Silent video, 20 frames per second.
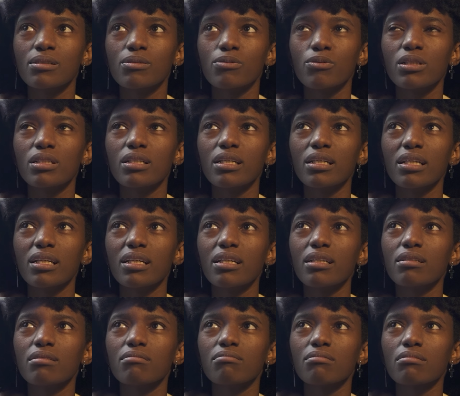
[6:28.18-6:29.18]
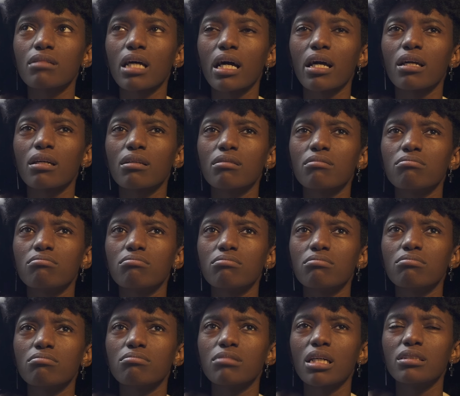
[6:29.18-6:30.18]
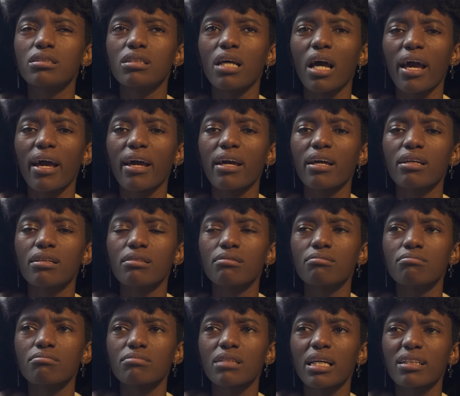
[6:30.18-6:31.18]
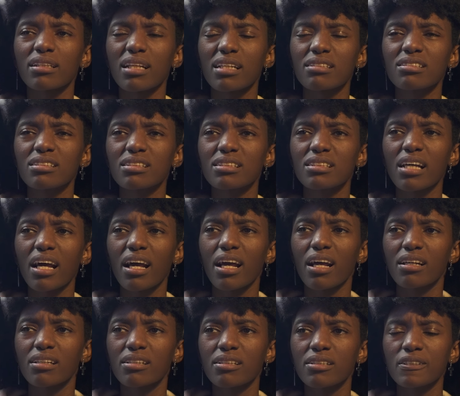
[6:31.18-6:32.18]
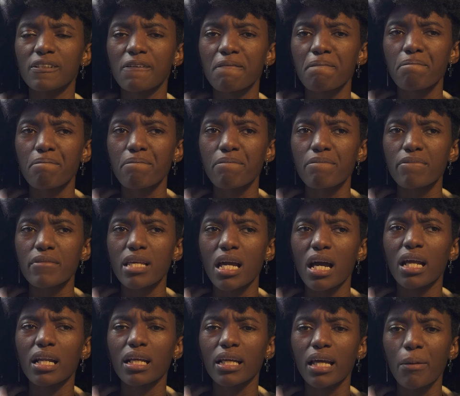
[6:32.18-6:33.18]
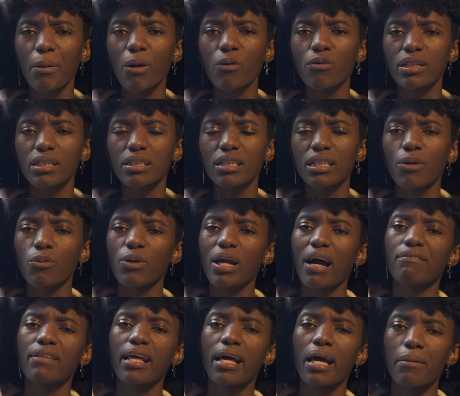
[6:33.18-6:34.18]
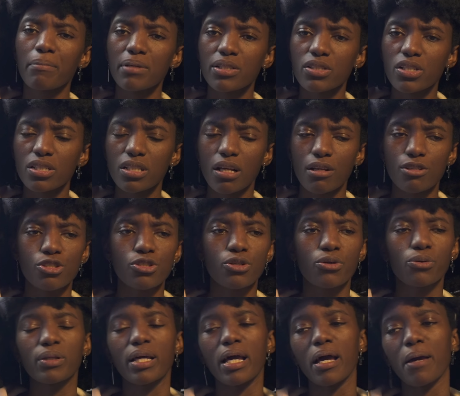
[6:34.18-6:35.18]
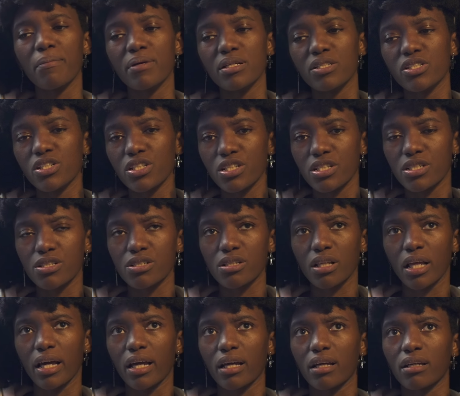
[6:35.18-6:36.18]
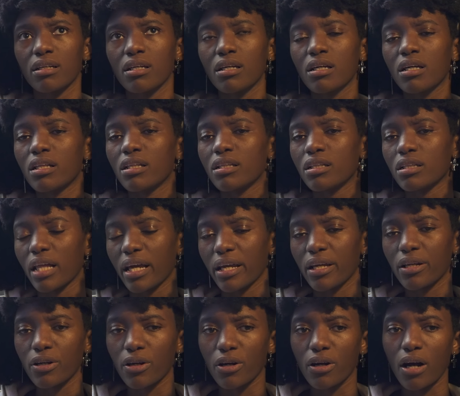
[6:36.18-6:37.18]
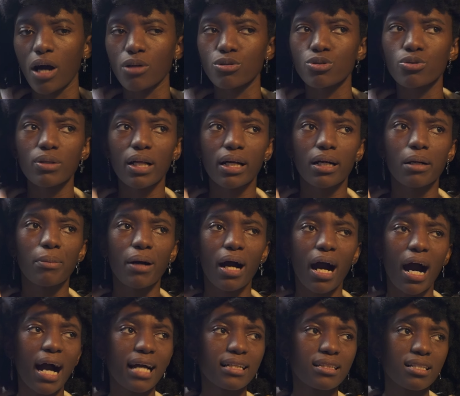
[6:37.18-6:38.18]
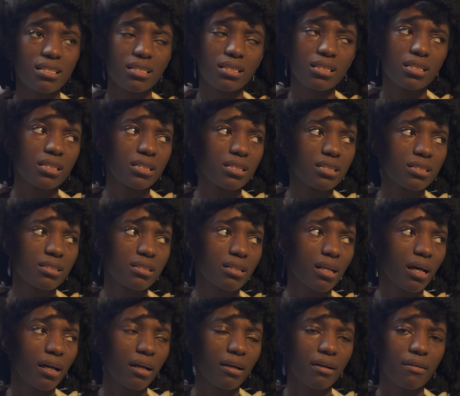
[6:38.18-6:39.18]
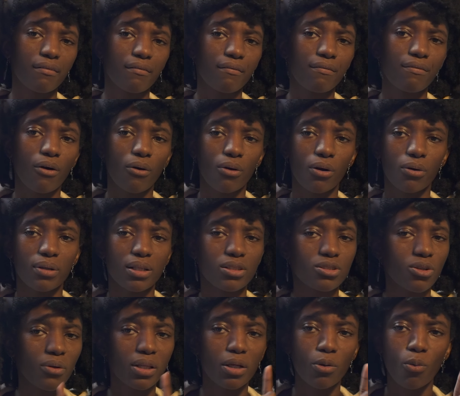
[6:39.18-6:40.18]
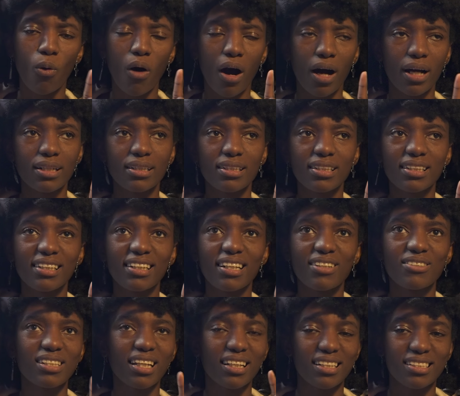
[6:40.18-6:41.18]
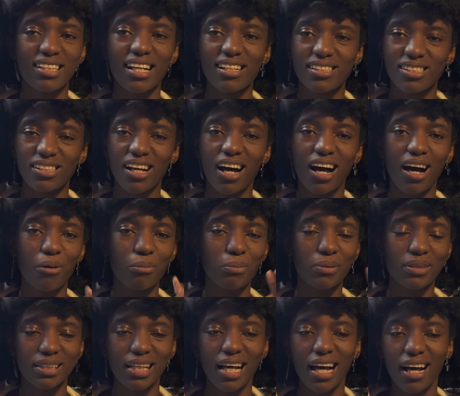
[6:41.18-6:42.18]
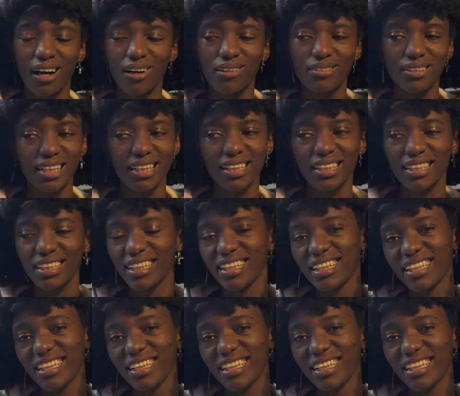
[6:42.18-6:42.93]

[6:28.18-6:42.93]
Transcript: we did it in like a day, like less than a day. And it came out really good and we have the images. I'll show the images like later. I'll do like a behind the scenes like photo. There's only one. There's like a test shot. I'll put that. I'll like